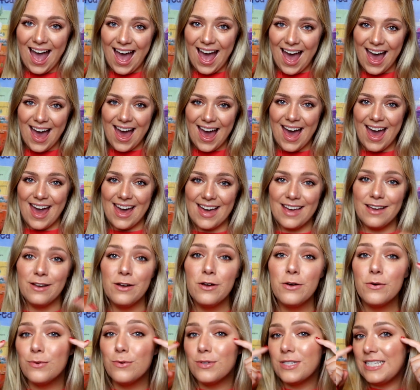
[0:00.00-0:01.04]
I
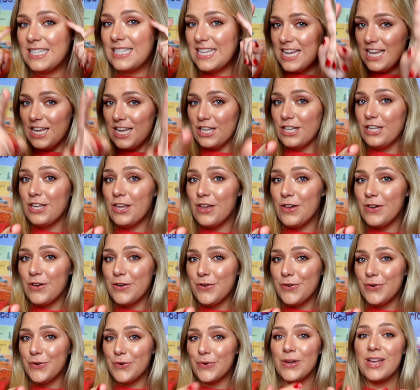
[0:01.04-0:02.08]
will see
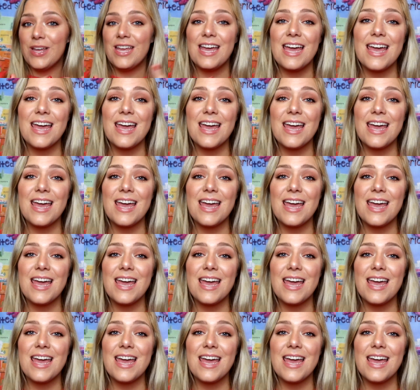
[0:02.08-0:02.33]
you